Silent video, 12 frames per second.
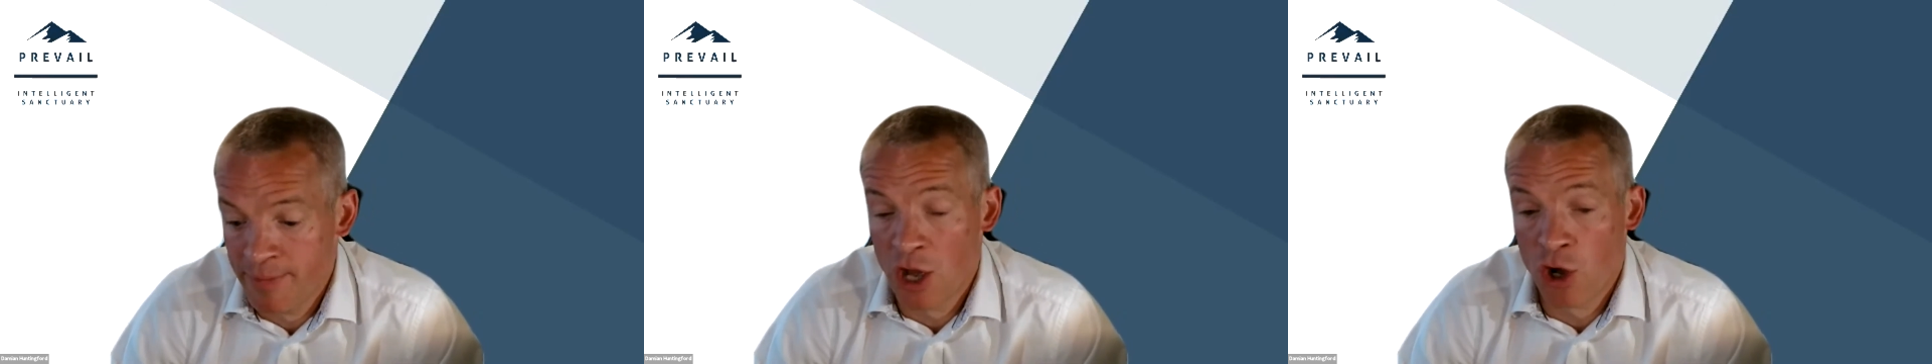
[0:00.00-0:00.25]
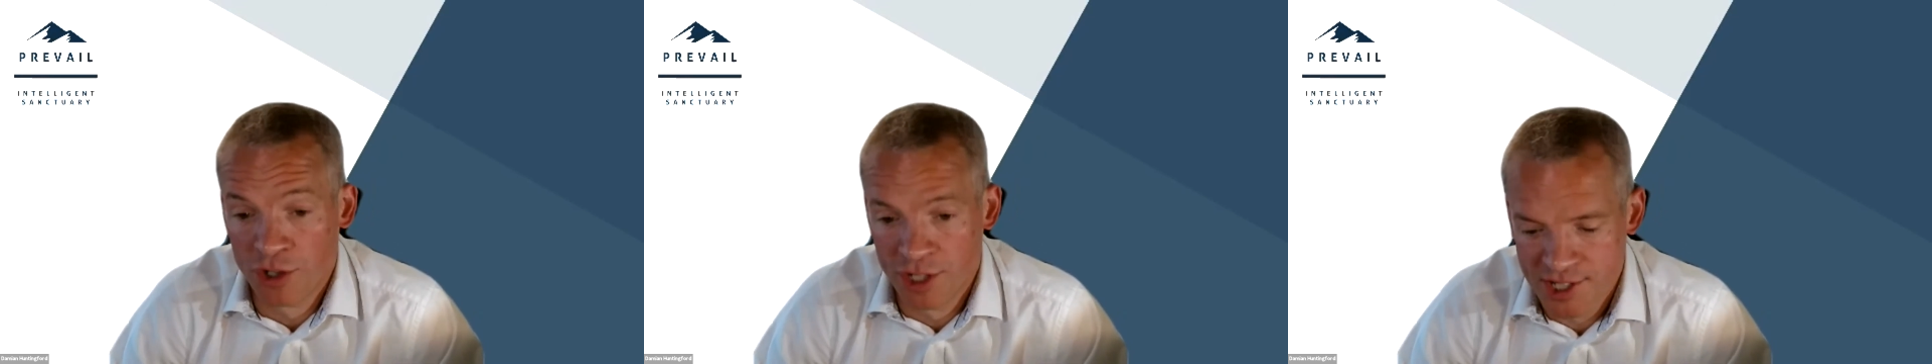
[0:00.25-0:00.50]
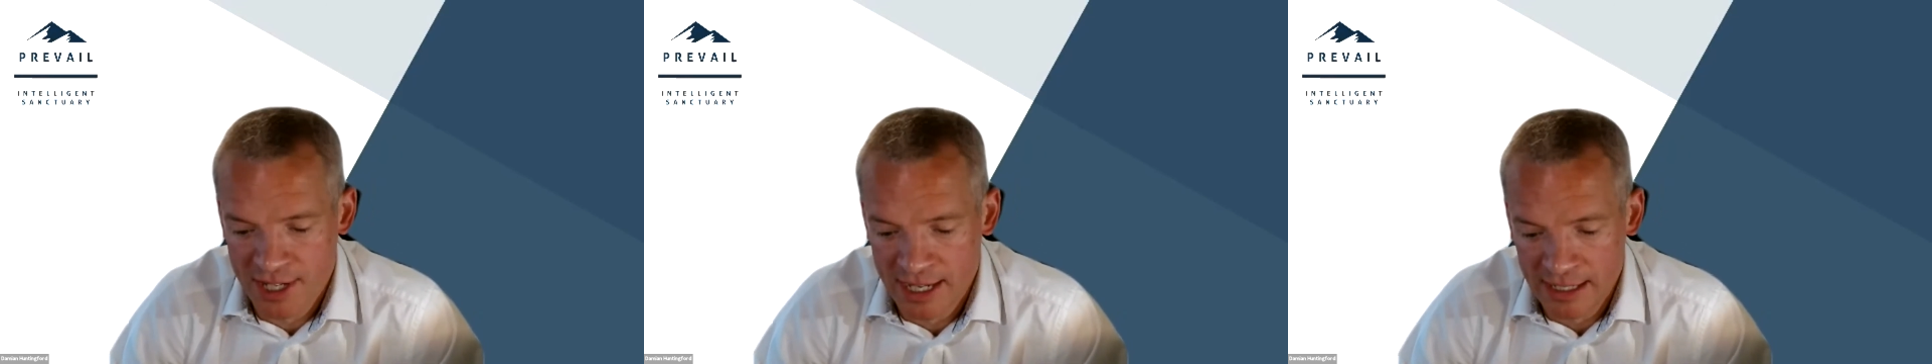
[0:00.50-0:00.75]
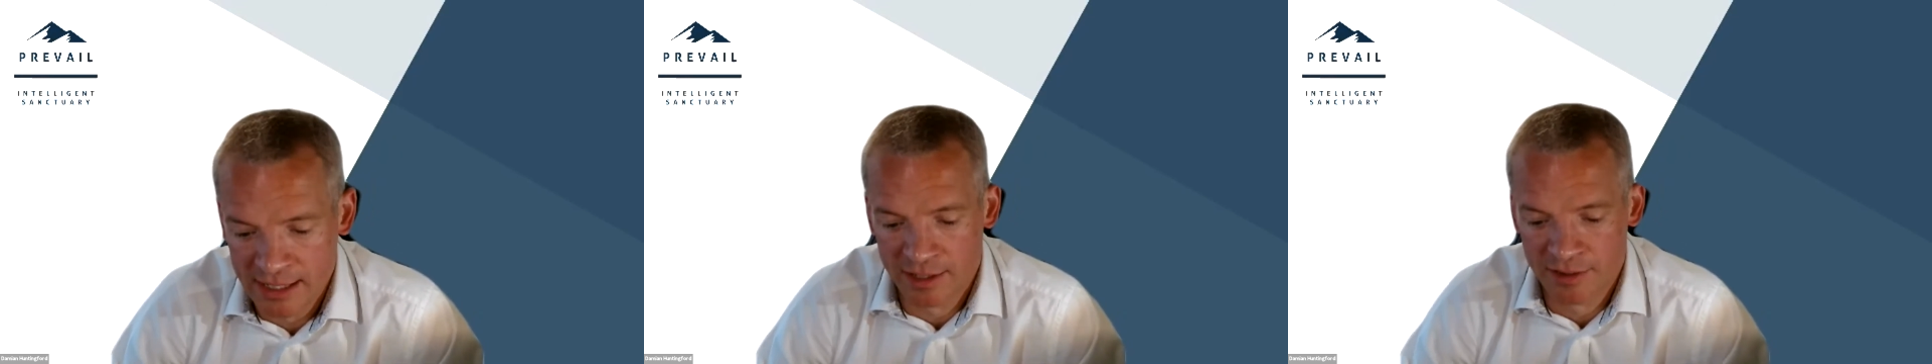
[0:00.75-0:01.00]
that
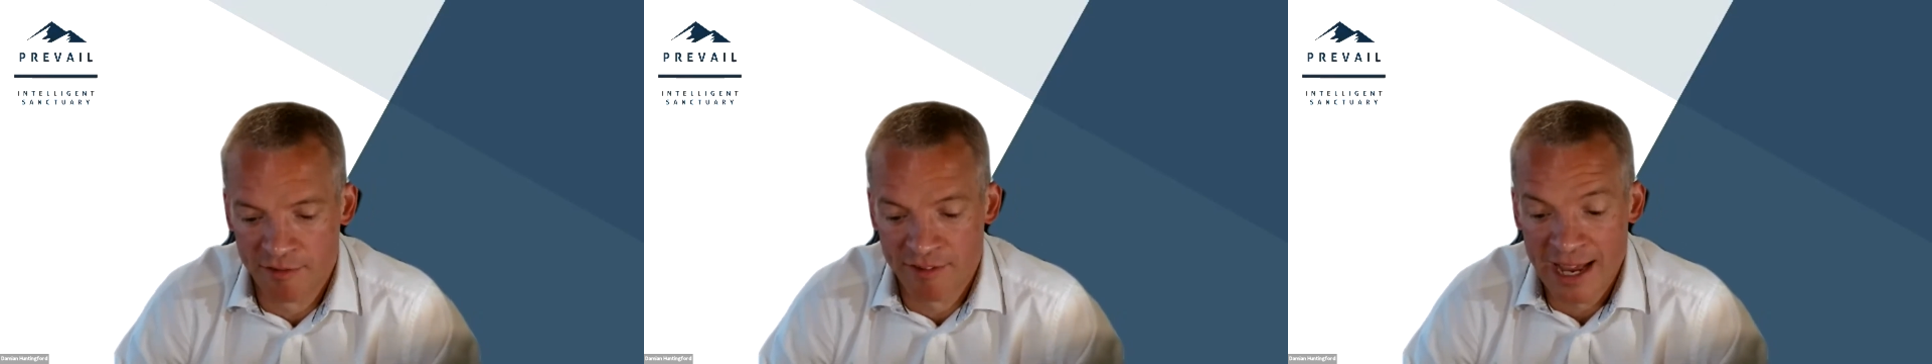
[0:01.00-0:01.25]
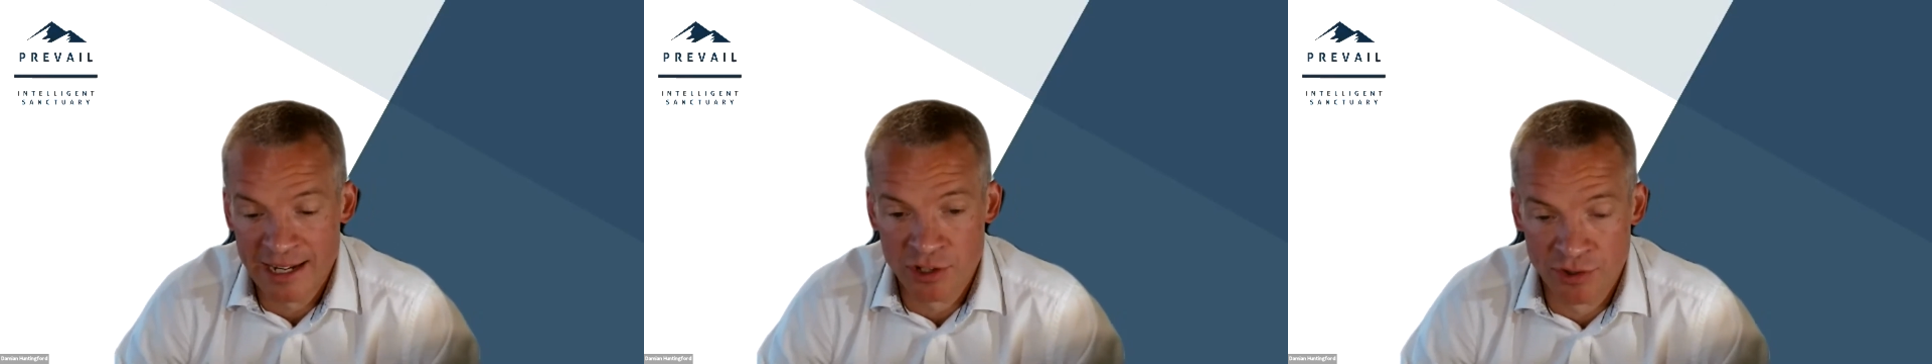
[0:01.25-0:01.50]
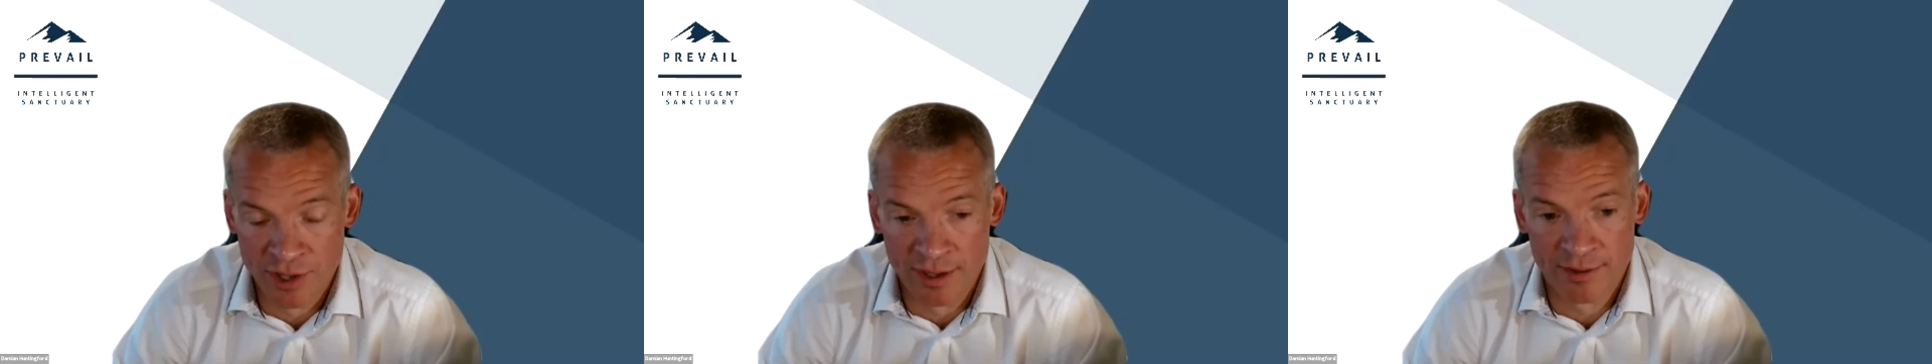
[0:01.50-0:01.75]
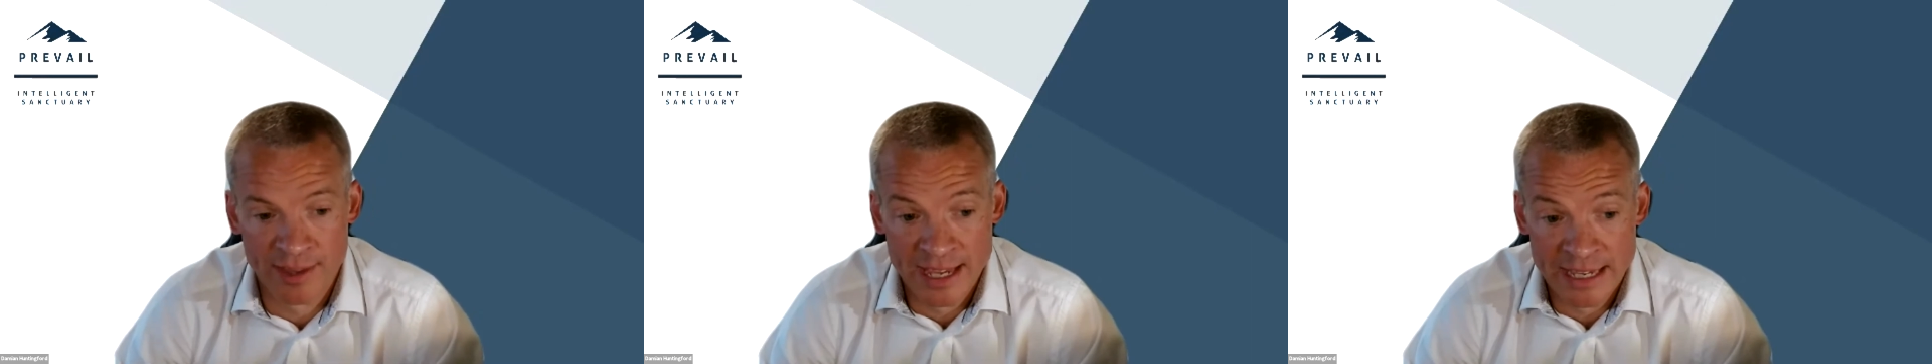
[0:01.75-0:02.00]
honesty and the value
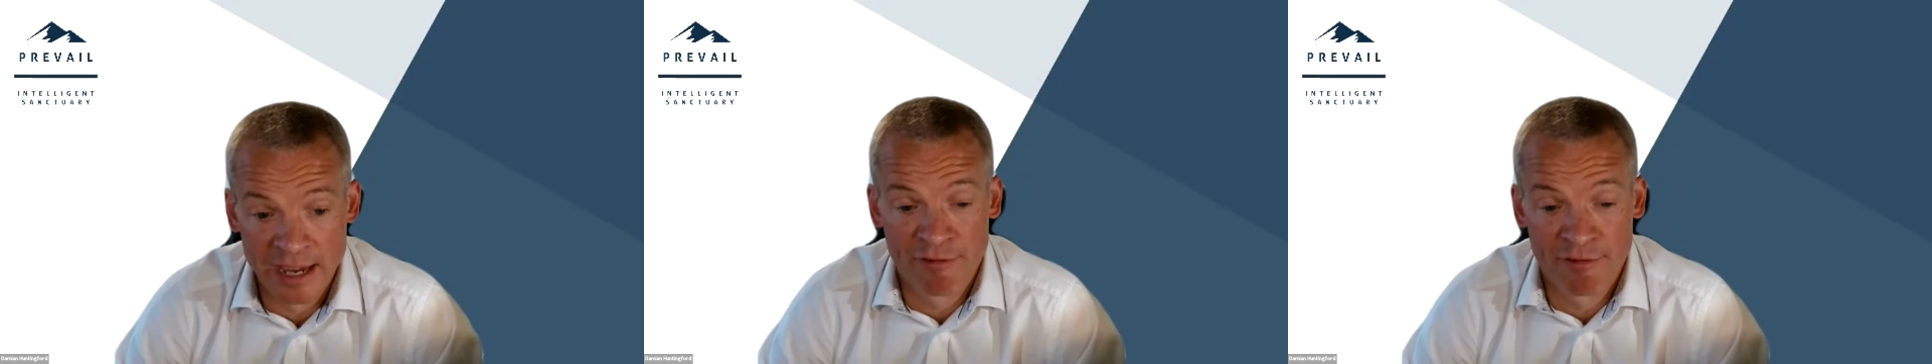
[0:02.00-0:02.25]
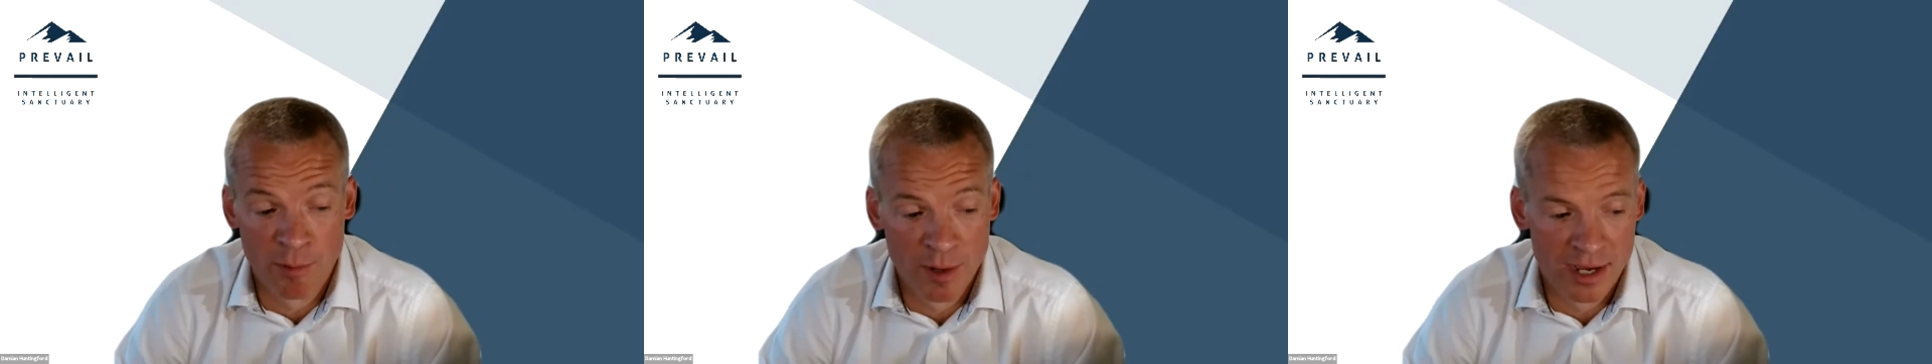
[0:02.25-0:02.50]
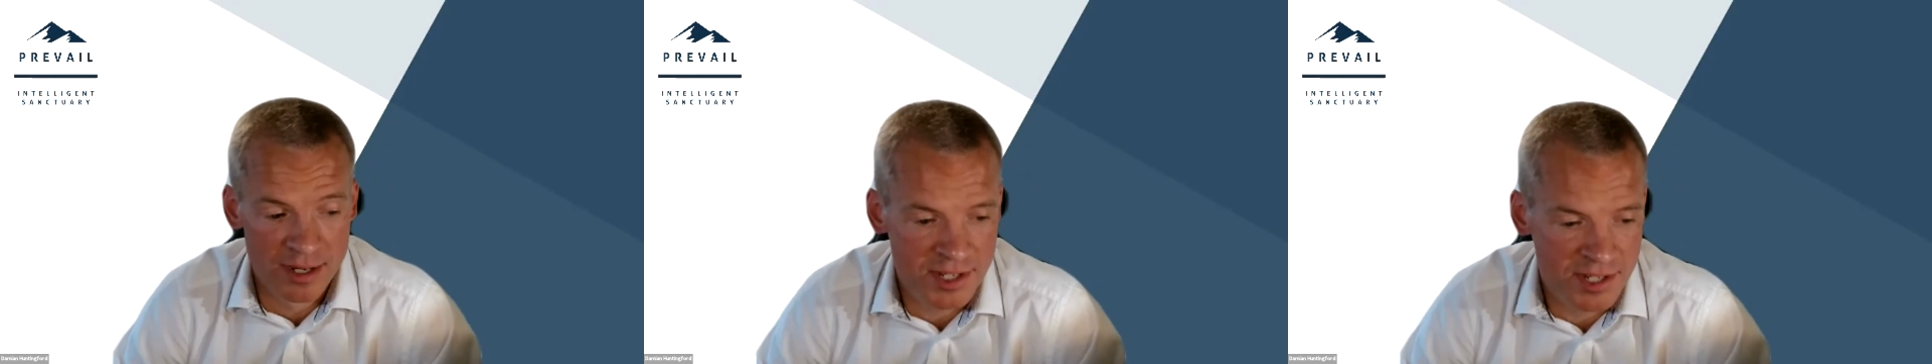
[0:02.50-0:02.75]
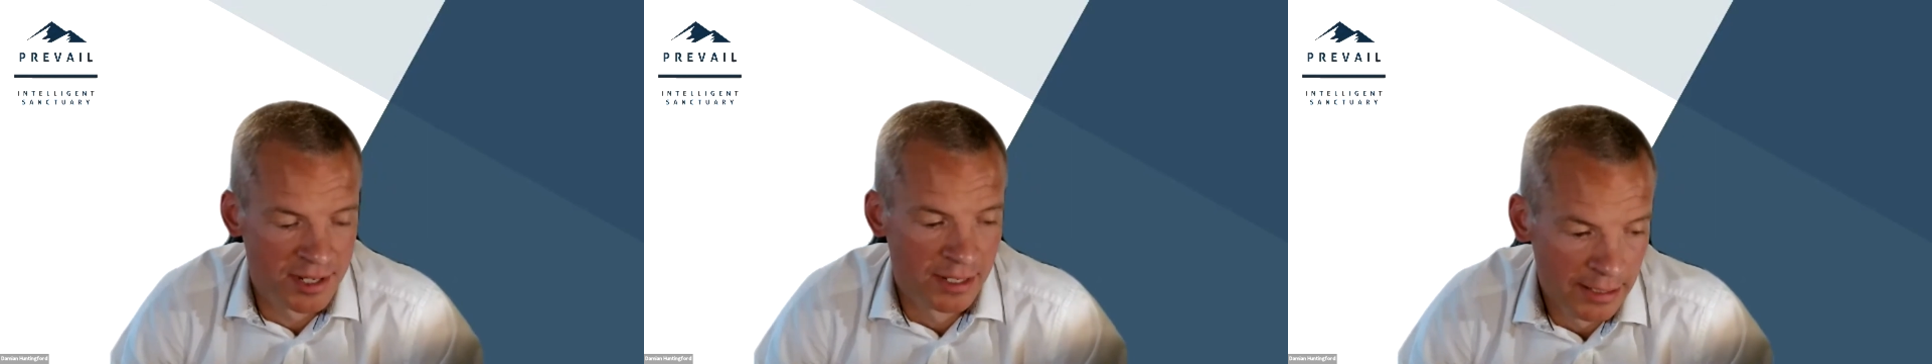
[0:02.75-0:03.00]
that they get from
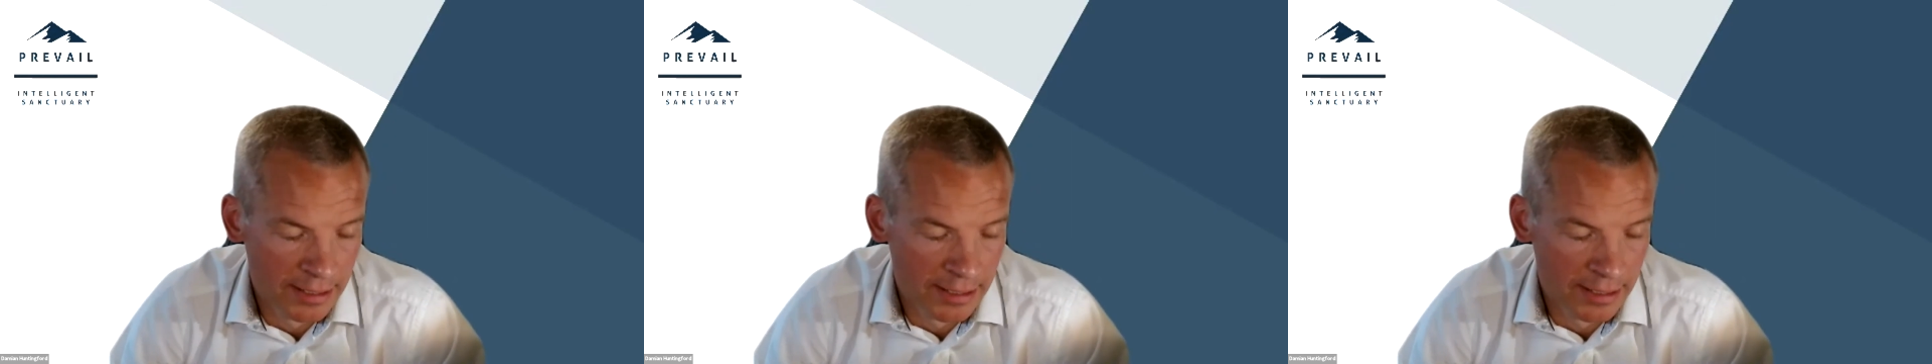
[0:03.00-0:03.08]
us